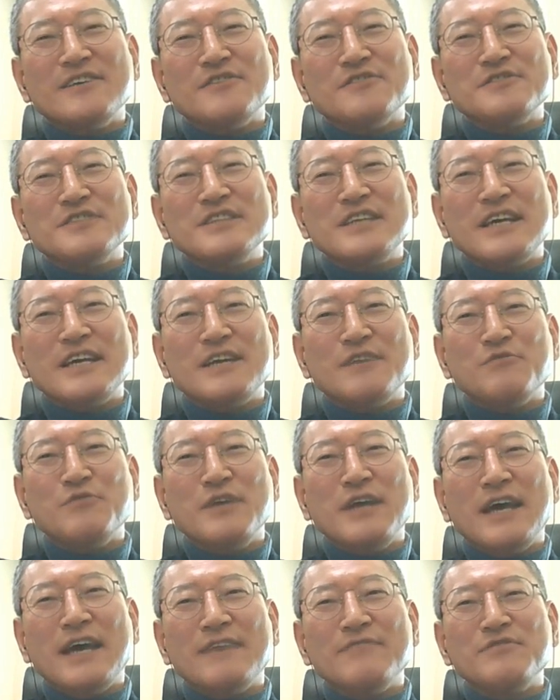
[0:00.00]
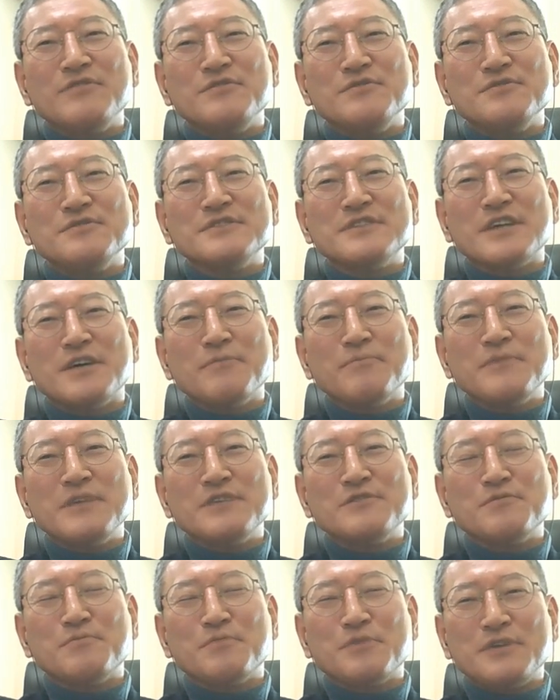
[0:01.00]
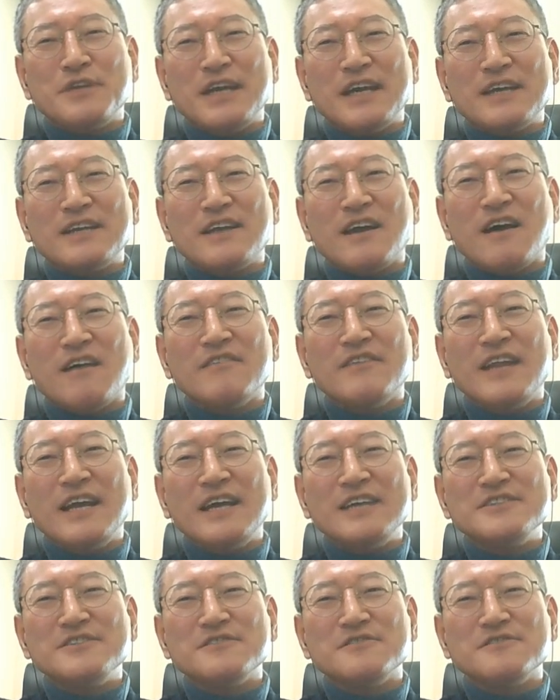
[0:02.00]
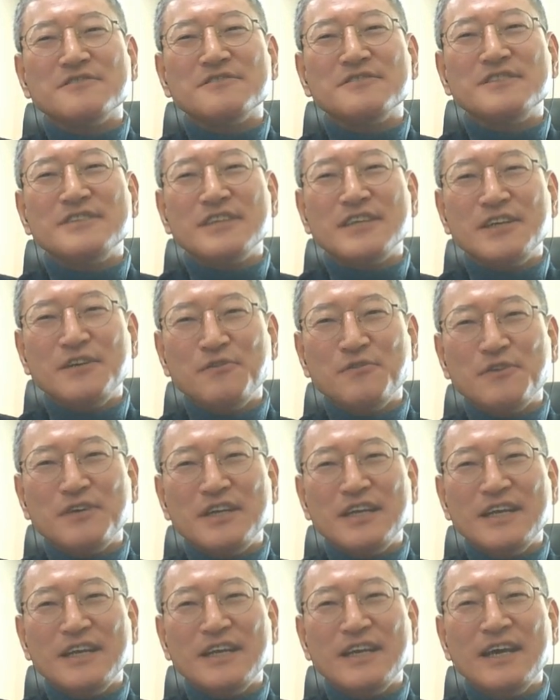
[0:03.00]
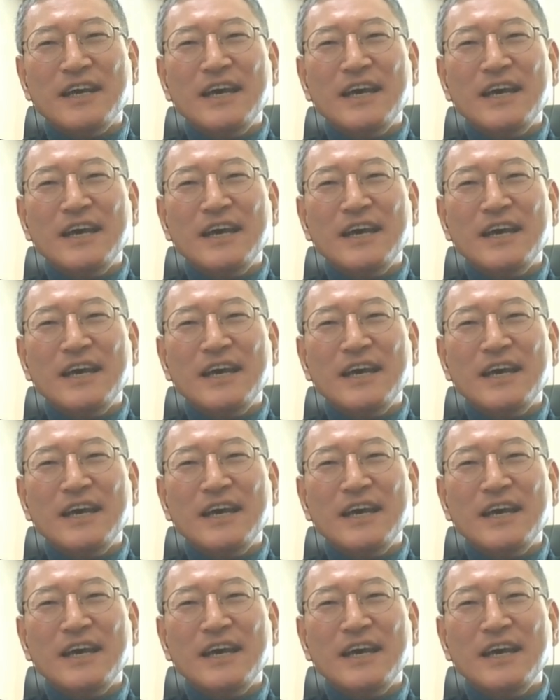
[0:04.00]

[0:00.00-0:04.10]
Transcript: China. We have to do something to protect our national security,